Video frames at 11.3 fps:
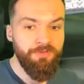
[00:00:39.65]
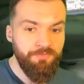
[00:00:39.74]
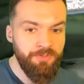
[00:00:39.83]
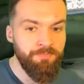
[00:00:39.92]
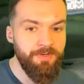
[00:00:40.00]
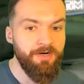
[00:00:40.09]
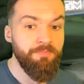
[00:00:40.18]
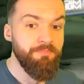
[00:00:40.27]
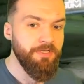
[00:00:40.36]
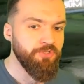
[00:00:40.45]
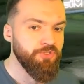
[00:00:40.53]
If you compare
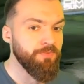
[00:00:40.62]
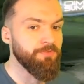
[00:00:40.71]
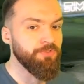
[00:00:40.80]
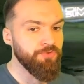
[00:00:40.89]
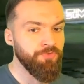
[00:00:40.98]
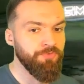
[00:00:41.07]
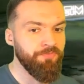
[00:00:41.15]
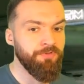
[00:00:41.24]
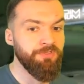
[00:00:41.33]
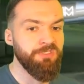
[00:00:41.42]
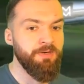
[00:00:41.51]
midship to Truth,
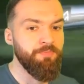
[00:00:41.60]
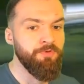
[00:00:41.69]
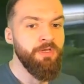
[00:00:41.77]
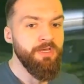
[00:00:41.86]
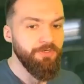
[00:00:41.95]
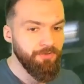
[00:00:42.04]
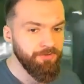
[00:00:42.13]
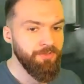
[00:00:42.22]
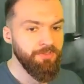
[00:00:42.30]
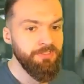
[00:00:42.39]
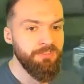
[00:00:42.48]
for example, you're
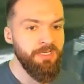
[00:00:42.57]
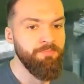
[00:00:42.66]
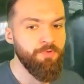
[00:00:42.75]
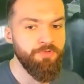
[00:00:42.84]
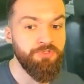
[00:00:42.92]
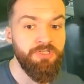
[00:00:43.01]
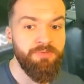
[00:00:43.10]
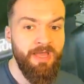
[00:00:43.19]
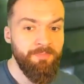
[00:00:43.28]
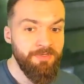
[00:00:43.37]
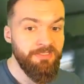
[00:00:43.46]
clearing the same portion of the
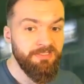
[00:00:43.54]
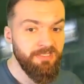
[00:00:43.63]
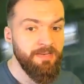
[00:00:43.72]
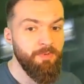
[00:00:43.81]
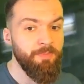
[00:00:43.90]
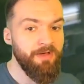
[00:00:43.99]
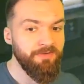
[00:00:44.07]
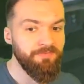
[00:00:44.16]
map in the same amount of